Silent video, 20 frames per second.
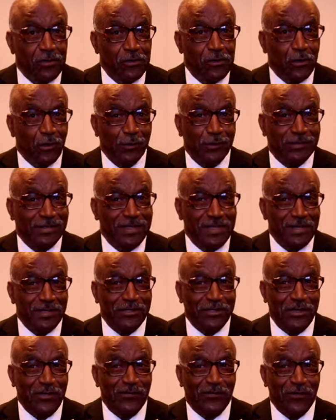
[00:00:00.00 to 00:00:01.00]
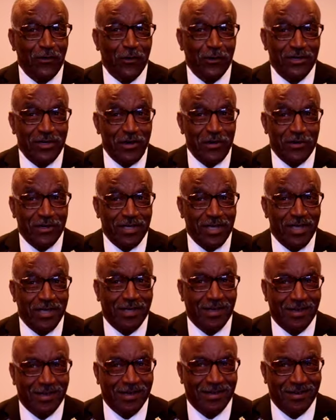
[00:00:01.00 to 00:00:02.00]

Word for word: you don't see a gym floor dirt.